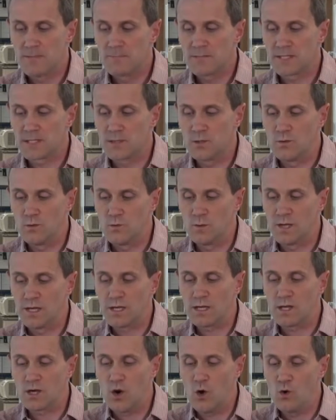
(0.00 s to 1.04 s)
So we
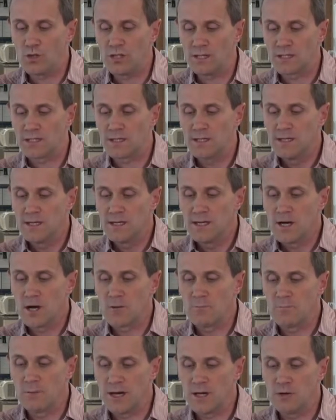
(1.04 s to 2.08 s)
coated our
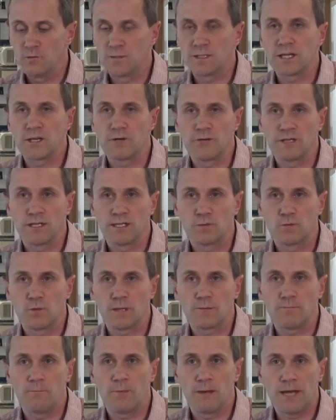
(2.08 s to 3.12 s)
biomaterials
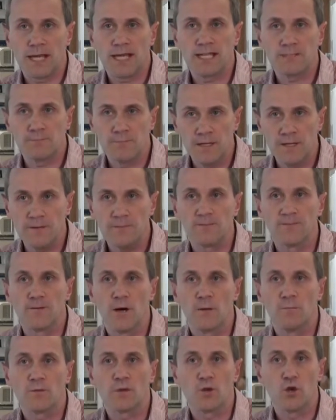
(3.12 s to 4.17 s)
with plasma
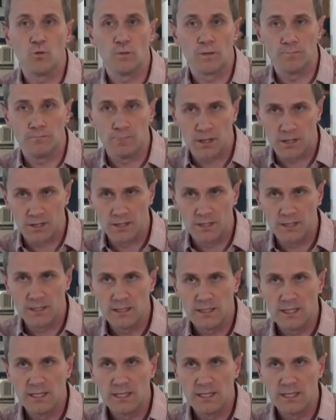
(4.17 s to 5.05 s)
from human blood